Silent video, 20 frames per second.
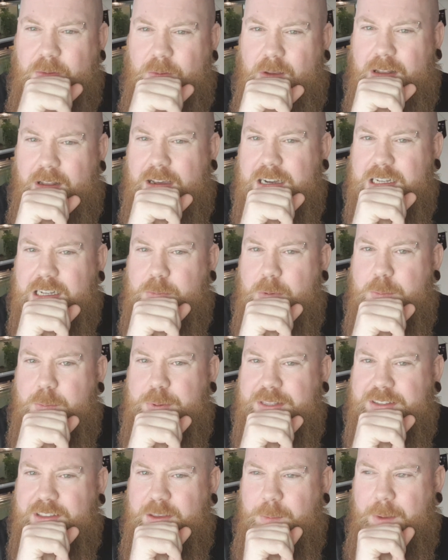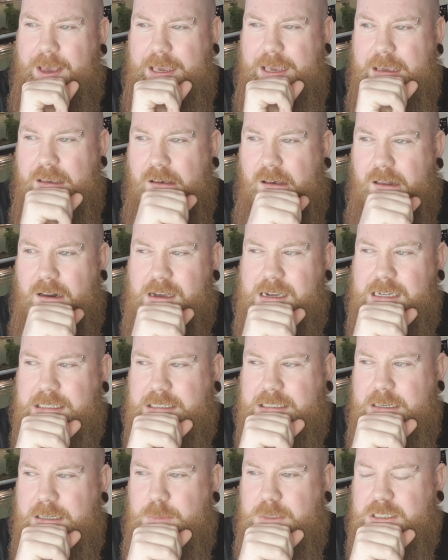I like to be busy, me. I like to
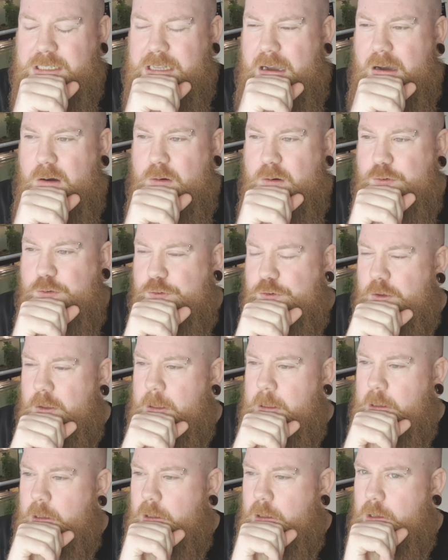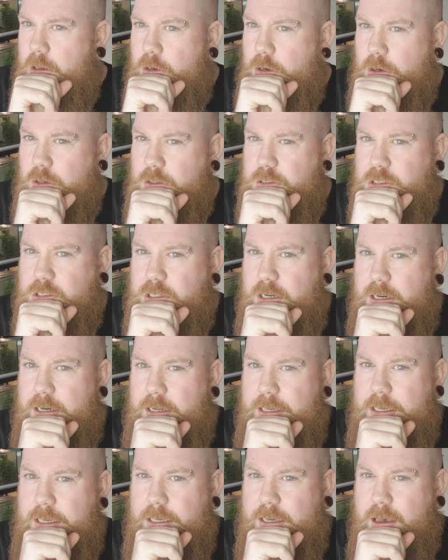keep myself
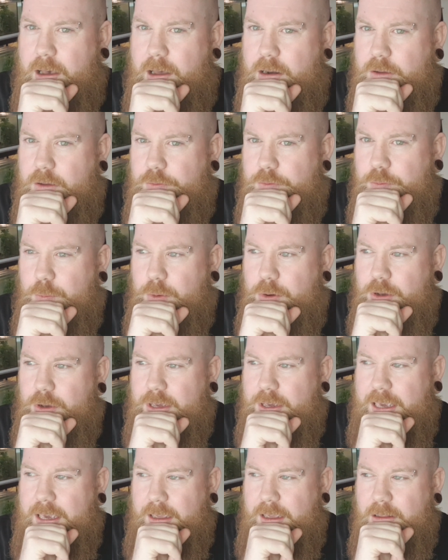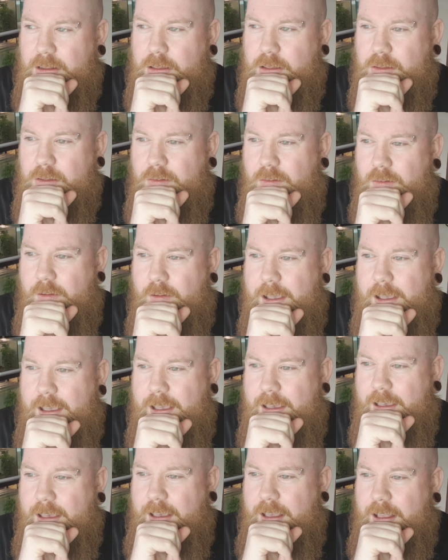constantly kind of working,
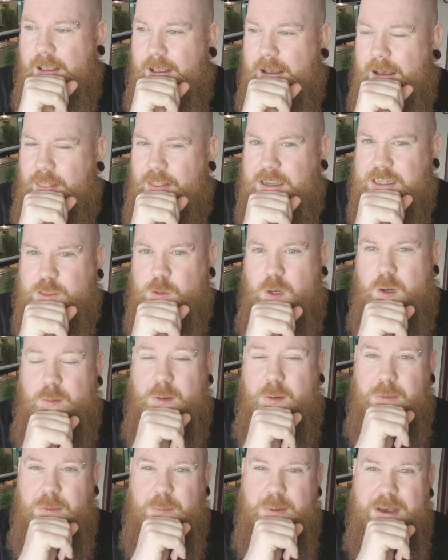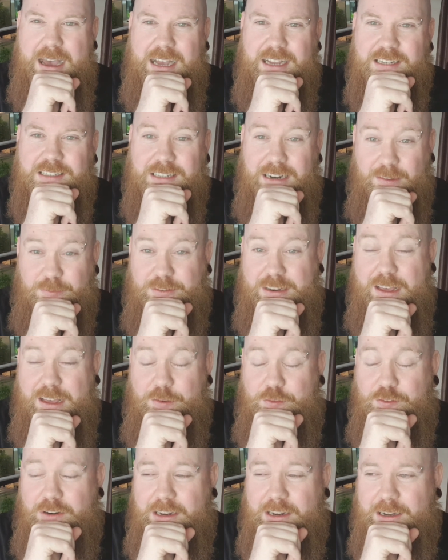and that's when I'm at my best. And I've
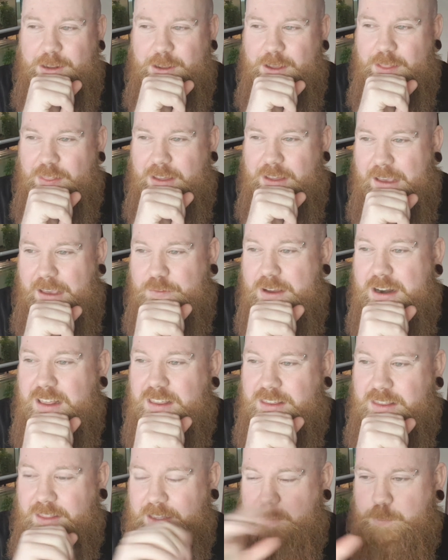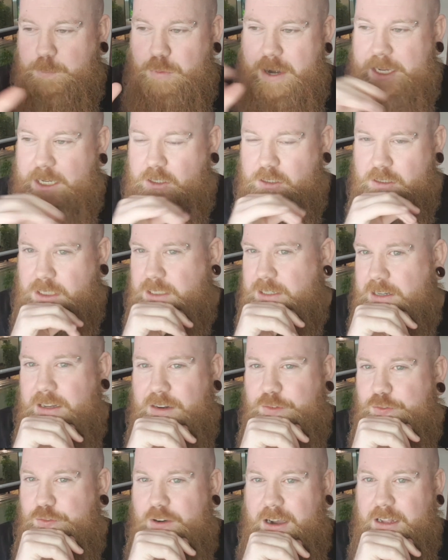definitely learned that. If anything, this break's just
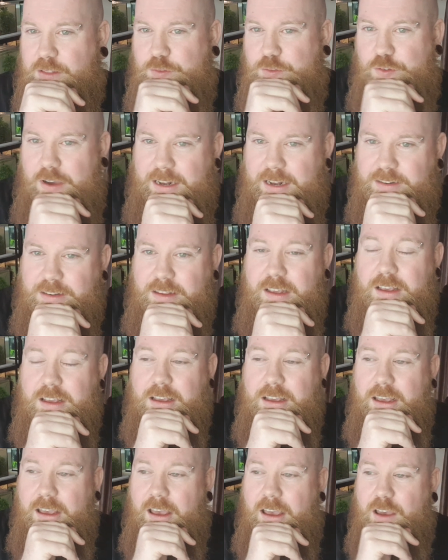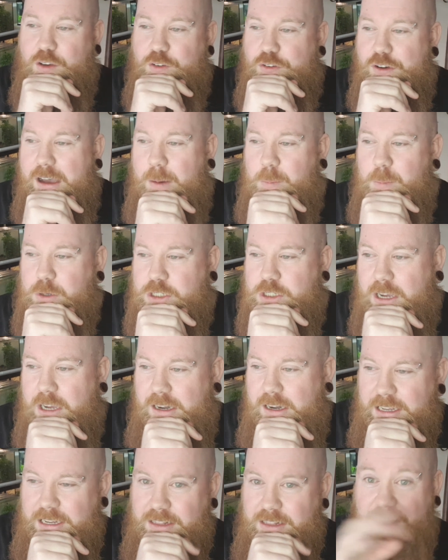solidified the fact of how much I
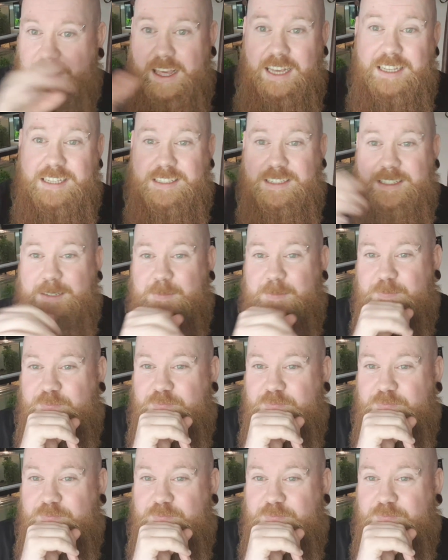need this.